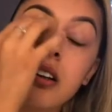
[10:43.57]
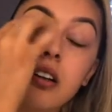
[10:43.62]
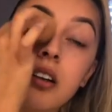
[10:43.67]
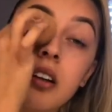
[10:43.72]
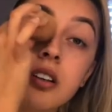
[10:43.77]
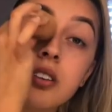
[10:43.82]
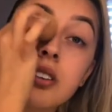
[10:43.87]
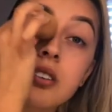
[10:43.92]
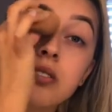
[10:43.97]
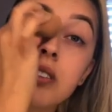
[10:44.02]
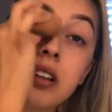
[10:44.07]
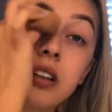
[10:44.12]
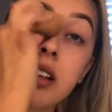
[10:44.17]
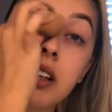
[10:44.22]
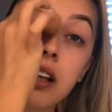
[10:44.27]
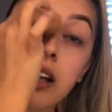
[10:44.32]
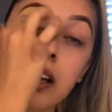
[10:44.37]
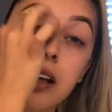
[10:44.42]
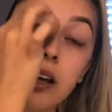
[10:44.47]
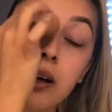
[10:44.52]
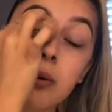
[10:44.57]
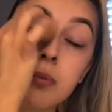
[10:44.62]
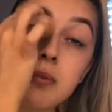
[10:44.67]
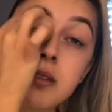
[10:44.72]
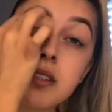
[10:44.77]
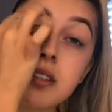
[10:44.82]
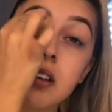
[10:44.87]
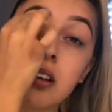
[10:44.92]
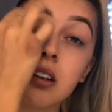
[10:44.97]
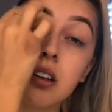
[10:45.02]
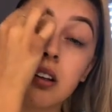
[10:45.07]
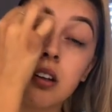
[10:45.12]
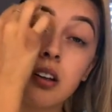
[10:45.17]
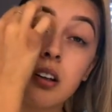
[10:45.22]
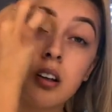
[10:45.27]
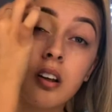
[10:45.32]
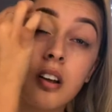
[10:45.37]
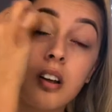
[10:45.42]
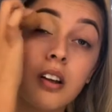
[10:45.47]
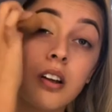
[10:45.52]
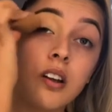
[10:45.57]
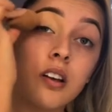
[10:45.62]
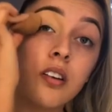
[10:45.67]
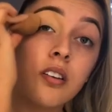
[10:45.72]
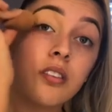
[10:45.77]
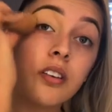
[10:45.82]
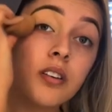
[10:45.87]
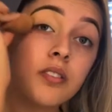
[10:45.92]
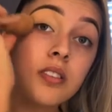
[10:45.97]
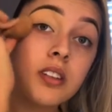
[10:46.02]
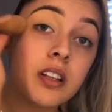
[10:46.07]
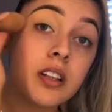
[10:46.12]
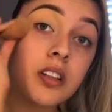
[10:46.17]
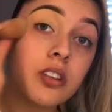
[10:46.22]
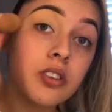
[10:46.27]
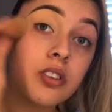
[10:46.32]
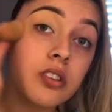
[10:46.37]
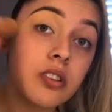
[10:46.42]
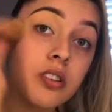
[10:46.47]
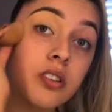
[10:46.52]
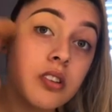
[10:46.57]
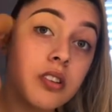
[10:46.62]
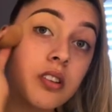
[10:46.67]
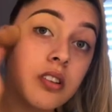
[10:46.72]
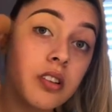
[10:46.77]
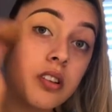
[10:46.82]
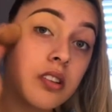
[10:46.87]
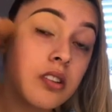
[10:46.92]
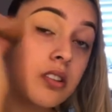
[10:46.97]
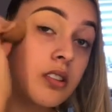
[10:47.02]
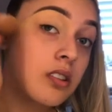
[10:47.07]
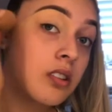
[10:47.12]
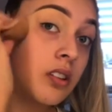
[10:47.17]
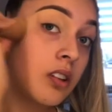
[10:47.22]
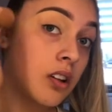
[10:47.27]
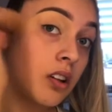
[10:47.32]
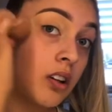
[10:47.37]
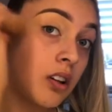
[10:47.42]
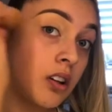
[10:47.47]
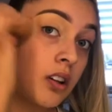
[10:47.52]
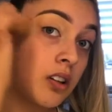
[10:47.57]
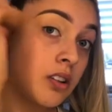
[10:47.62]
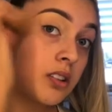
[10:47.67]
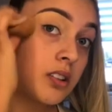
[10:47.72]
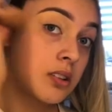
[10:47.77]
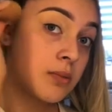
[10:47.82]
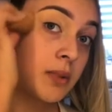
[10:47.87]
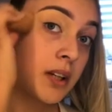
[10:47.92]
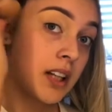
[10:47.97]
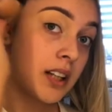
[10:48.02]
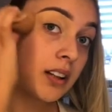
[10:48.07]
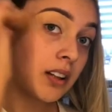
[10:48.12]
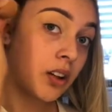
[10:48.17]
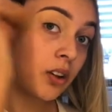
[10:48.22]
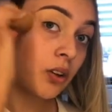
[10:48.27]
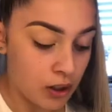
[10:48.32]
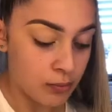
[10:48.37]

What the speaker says: I just feel like it helps the foundation to spread out.